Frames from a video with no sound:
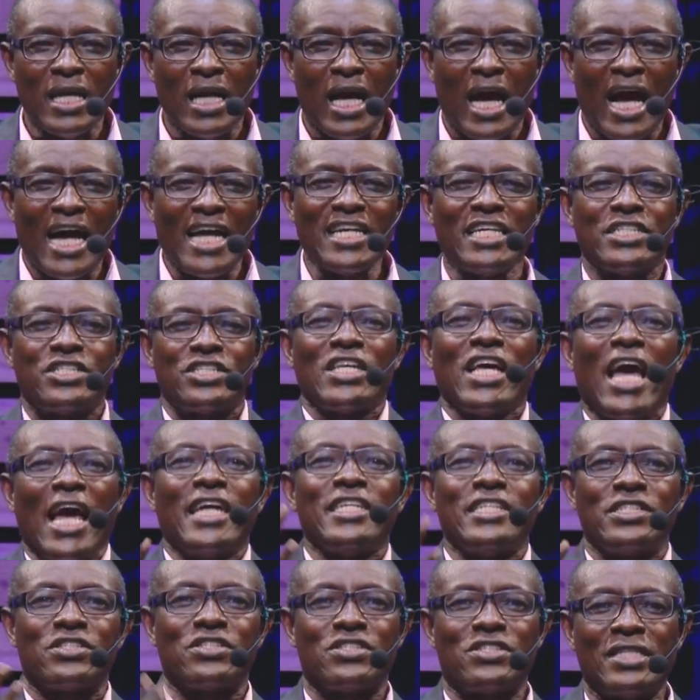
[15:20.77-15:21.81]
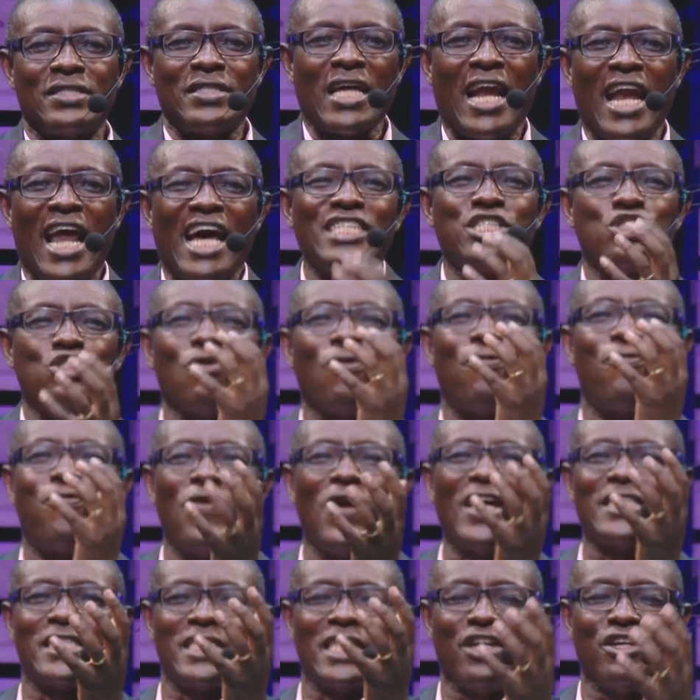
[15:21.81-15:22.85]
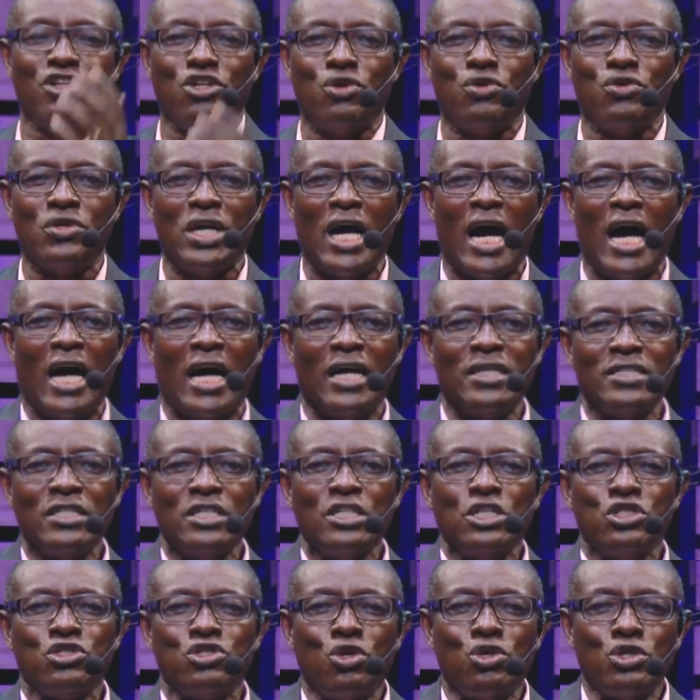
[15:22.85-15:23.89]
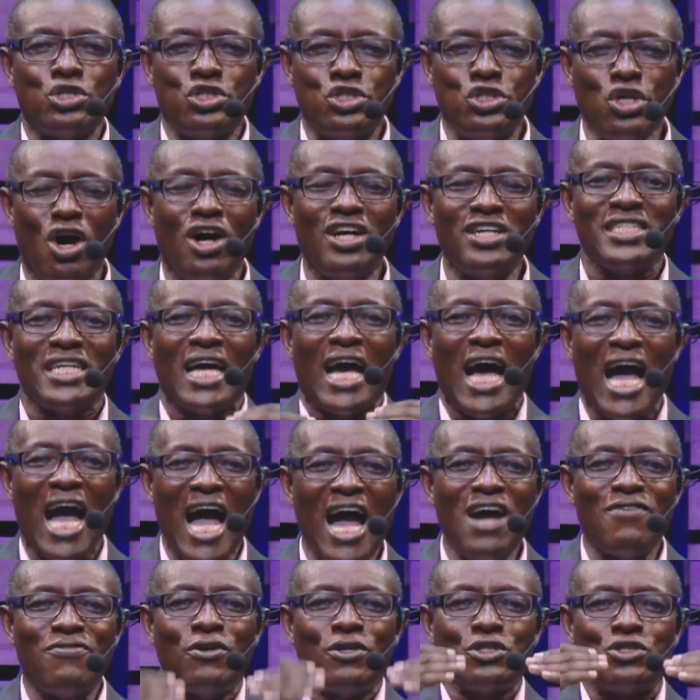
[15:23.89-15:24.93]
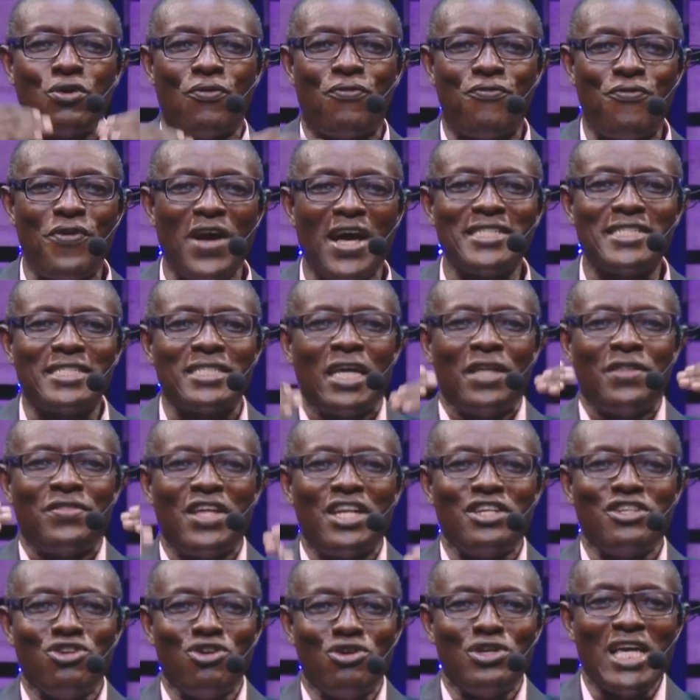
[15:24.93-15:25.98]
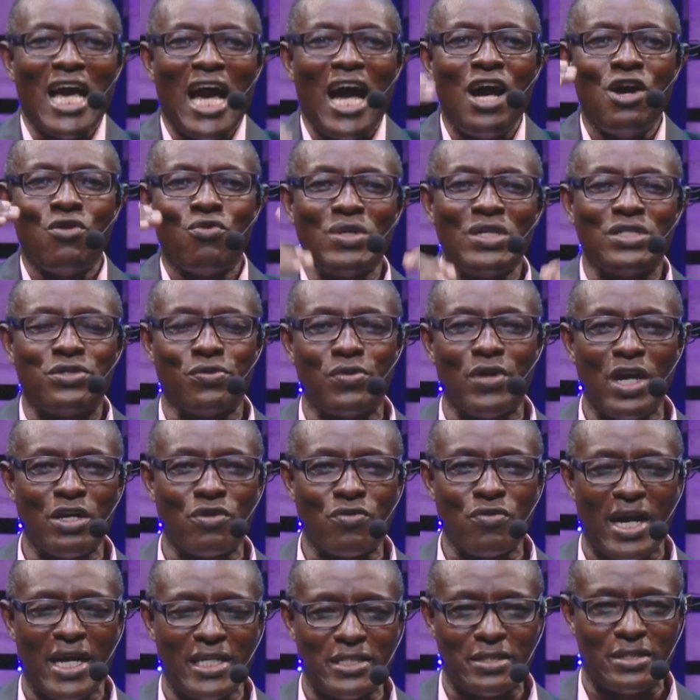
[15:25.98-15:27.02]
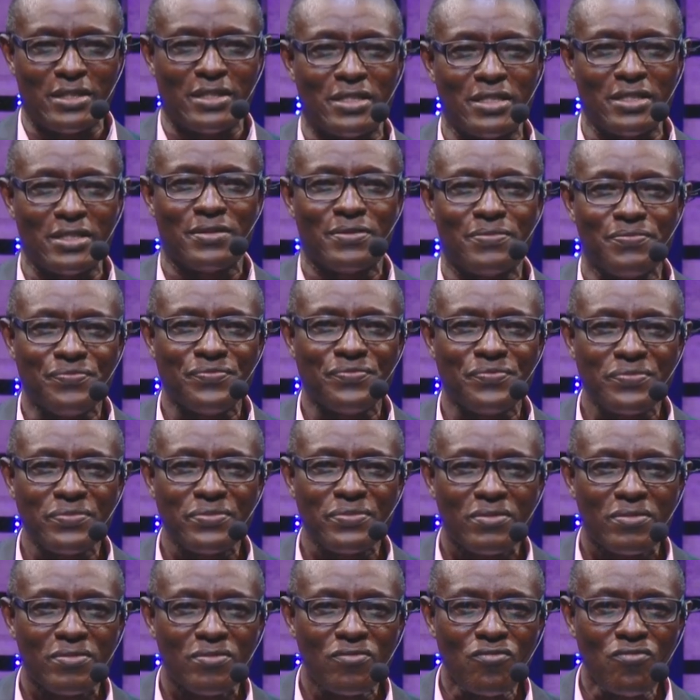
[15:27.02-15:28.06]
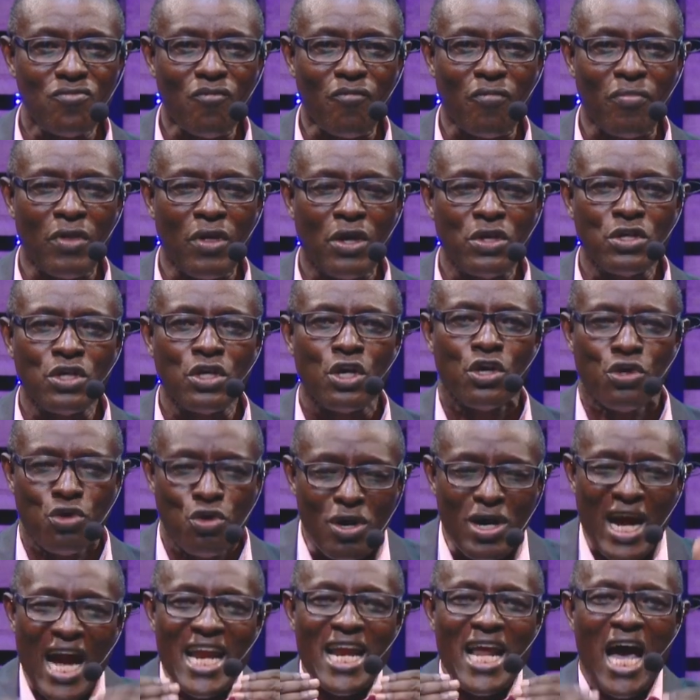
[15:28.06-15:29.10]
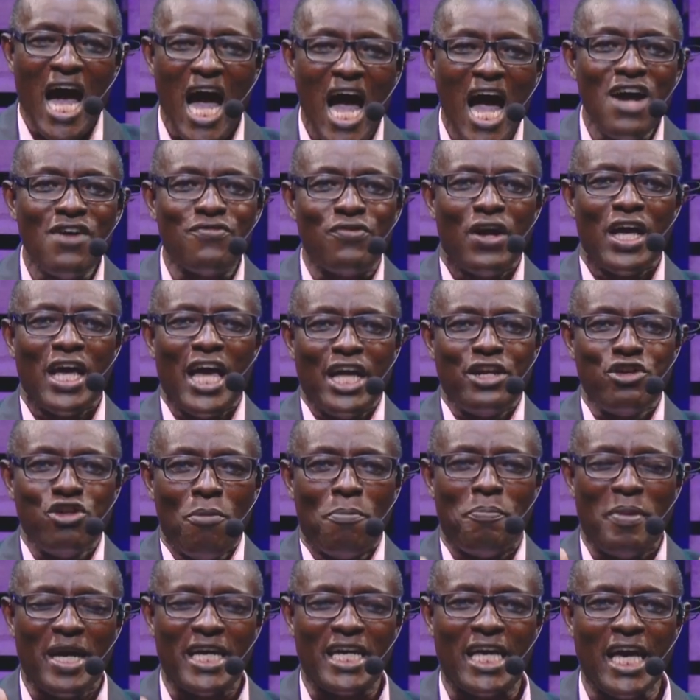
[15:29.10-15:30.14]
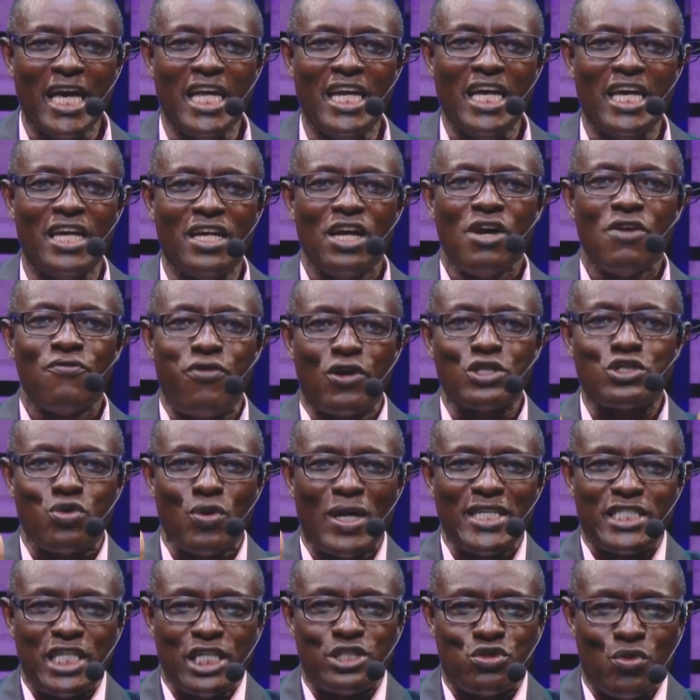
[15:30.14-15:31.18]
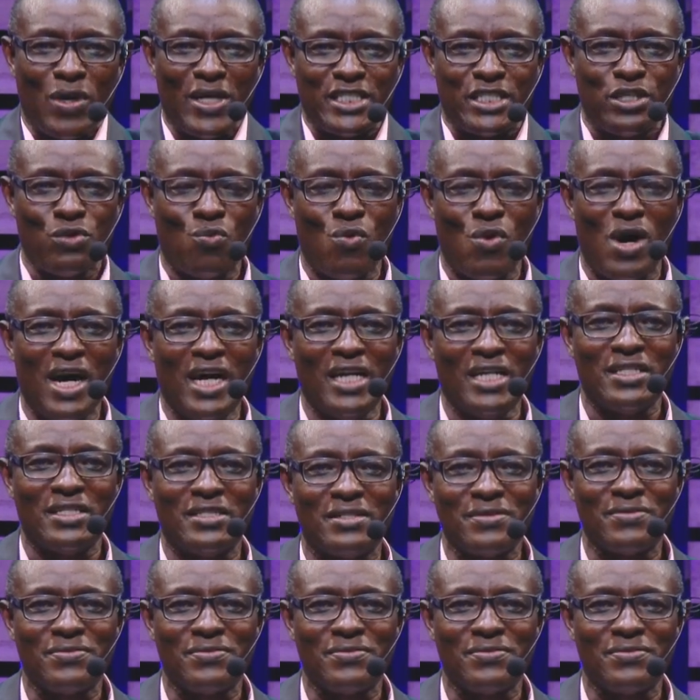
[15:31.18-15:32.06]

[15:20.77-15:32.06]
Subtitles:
And he says that as you face a new year, you don't have to face the new year with regrets. You can have a new beginning for 2021.